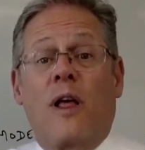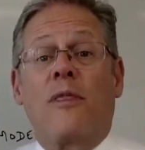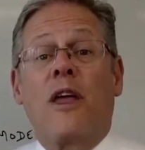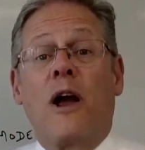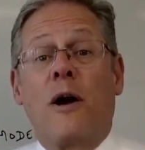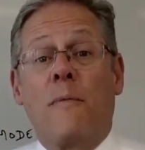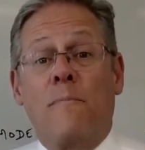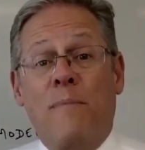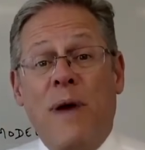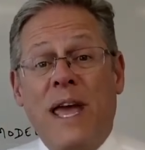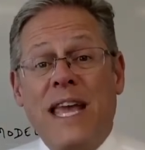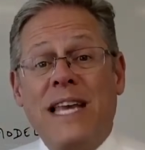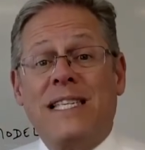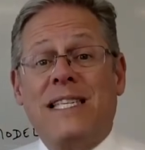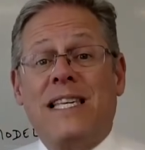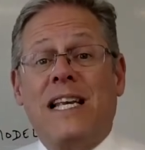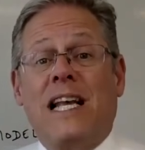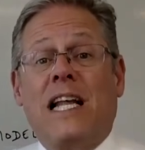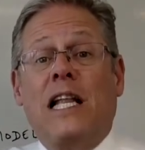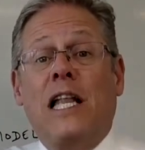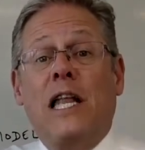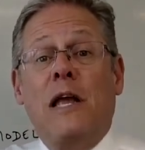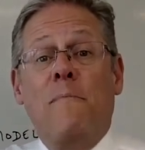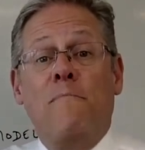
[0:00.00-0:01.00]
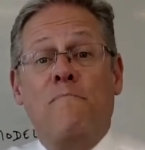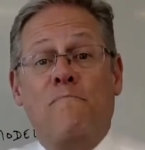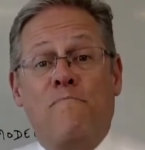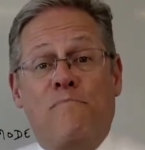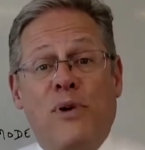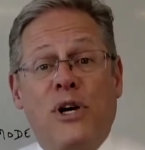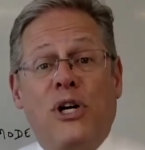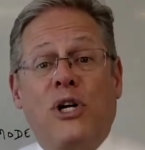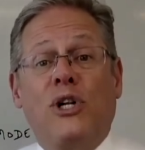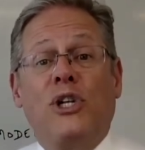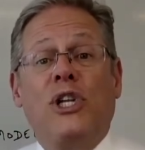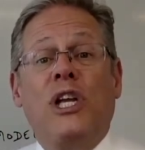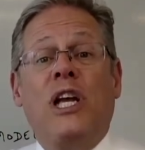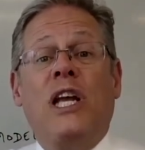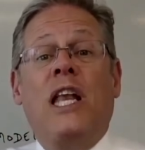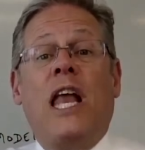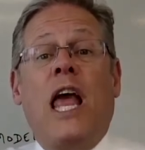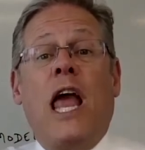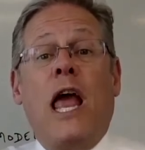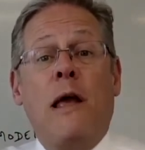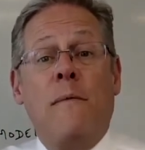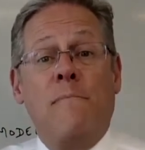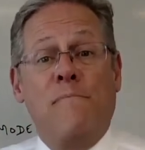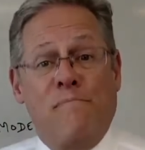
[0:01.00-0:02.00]
They're basically building
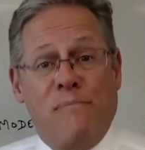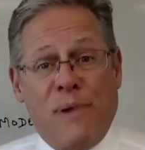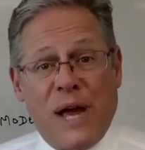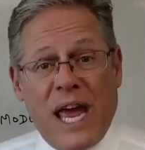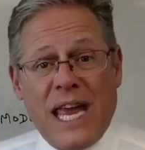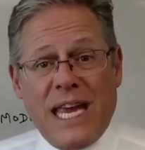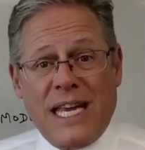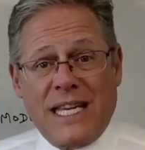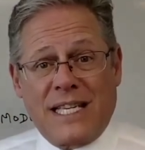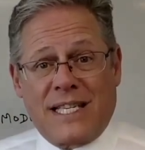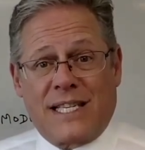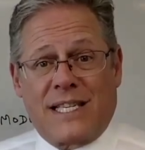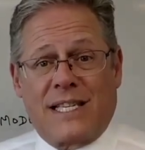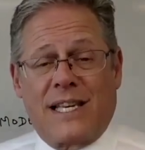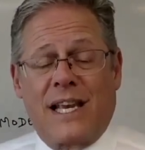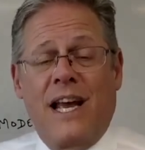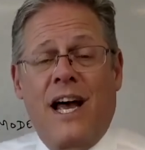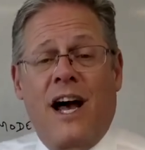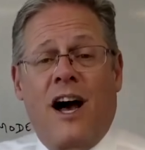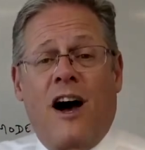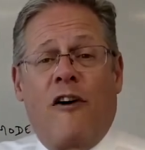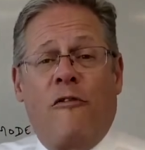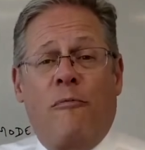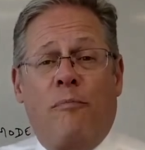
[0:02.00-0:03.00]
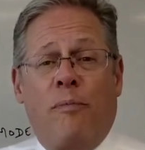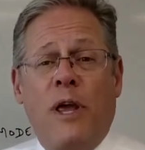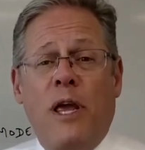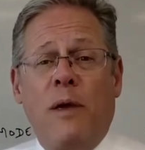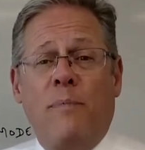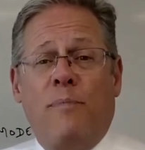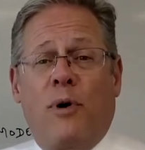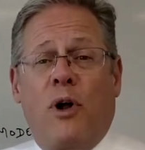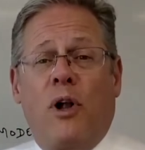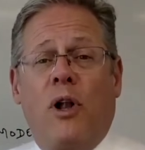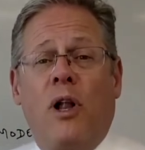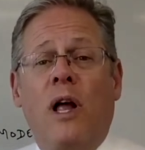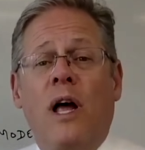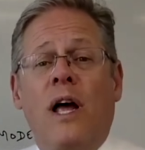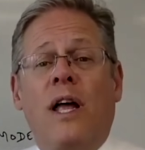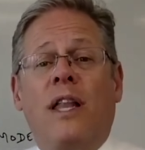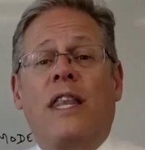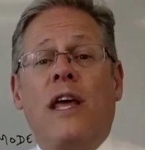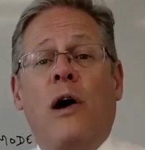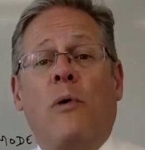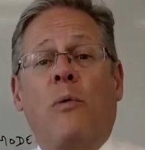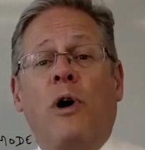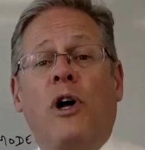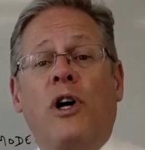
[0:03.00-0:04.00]
a base of people
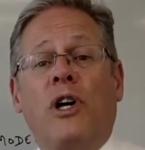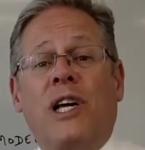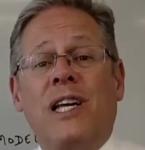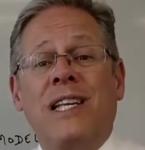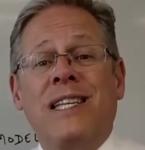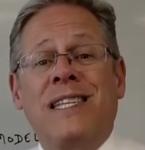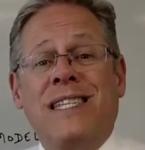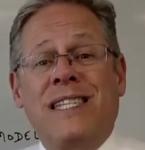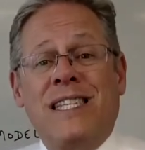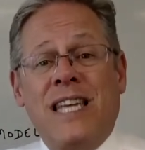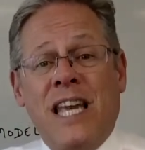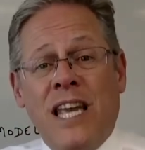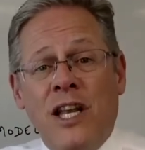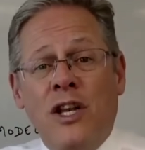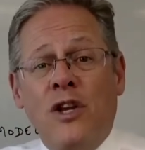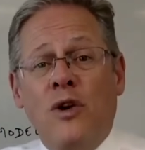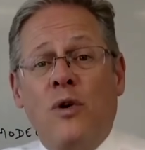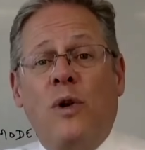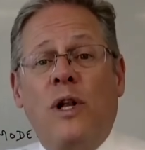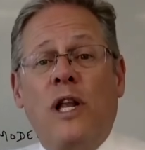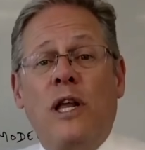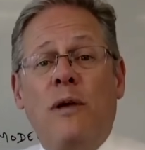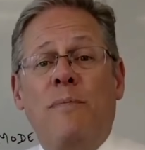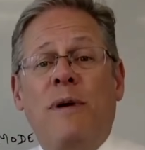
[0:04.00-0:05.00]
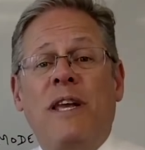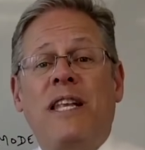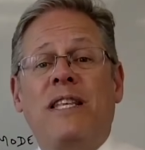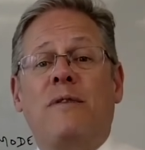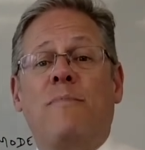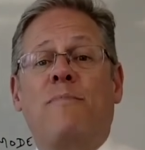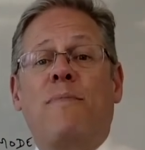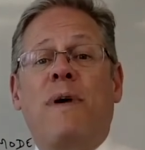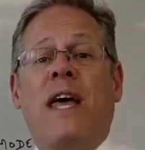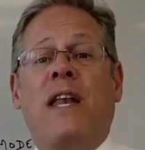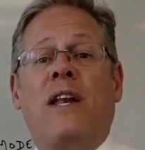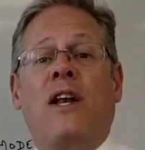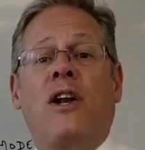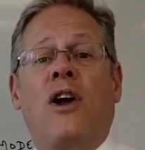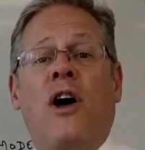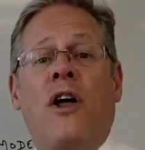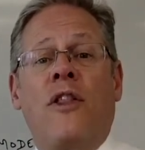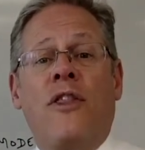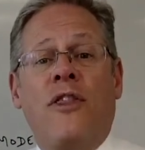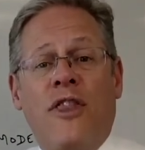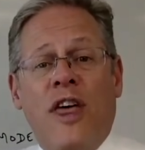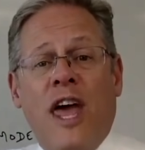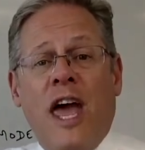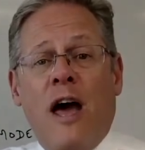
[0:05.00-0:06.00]
that will continually be dependent
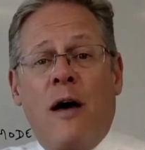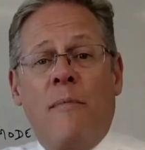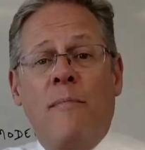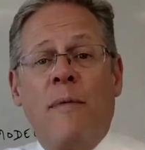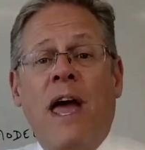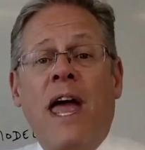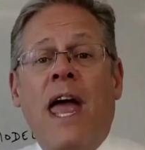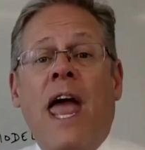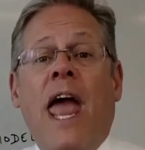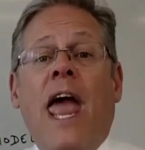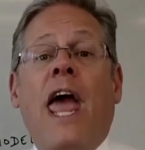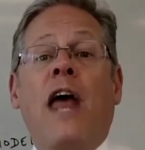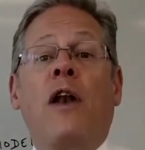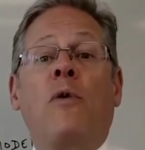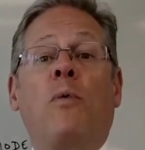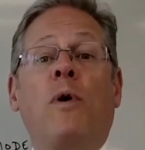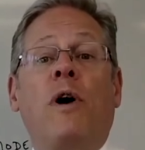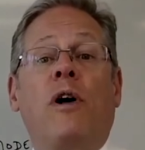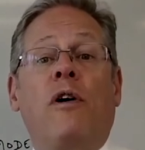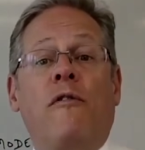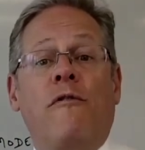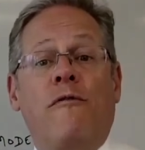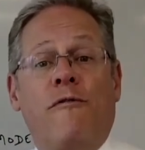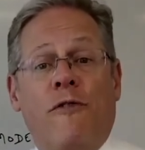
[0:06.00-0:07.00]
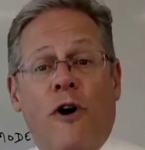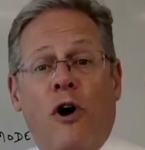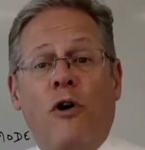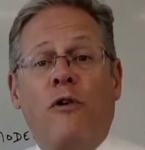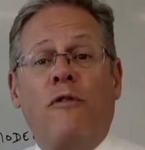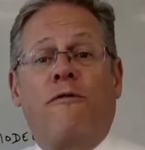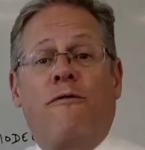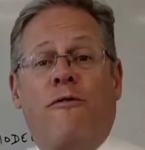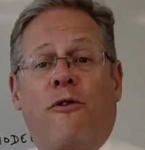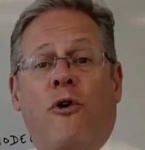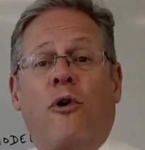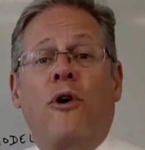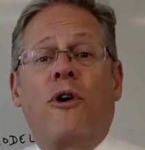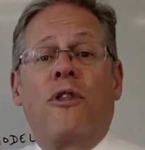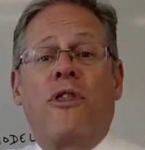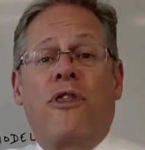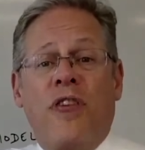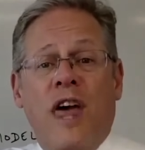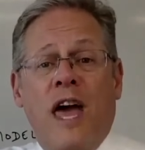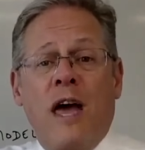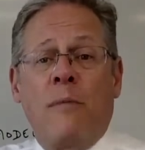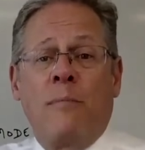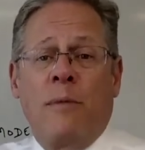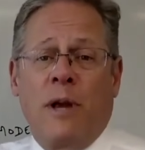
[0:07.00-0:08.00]
on them and will vote for
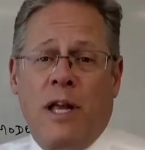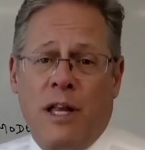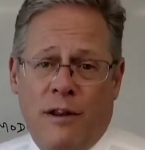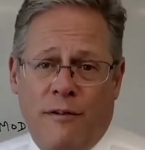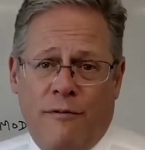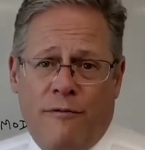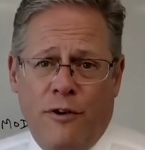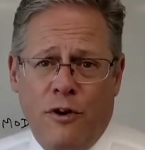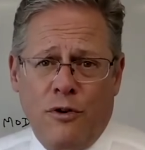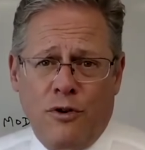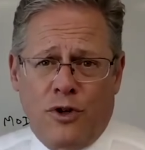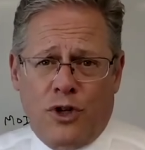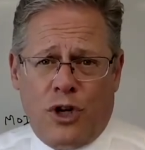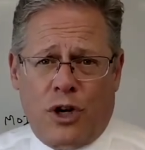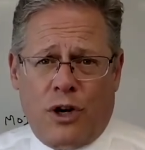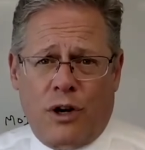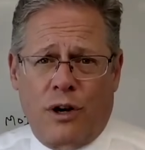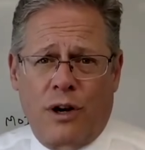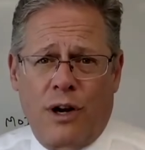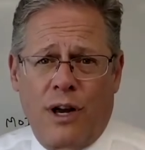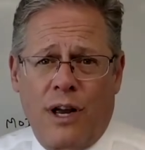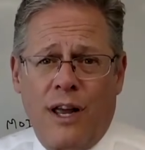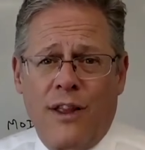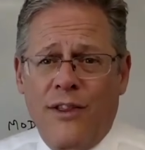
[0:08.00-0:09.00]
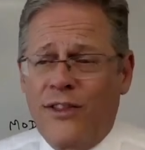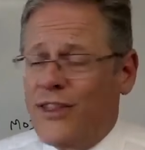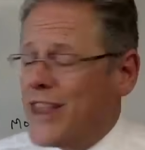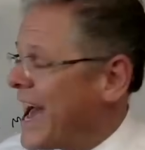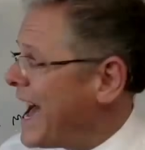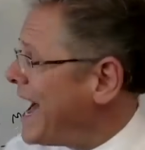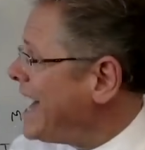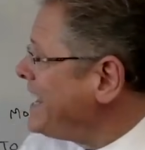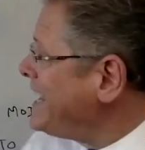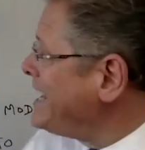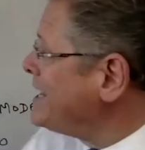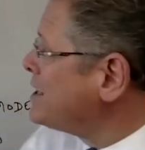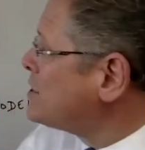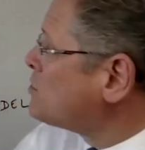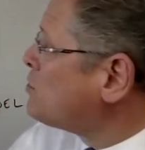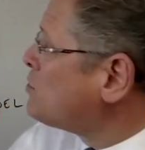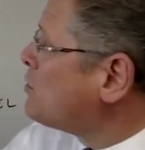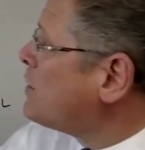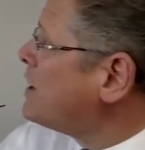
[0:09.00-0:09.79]
them in the future. That is what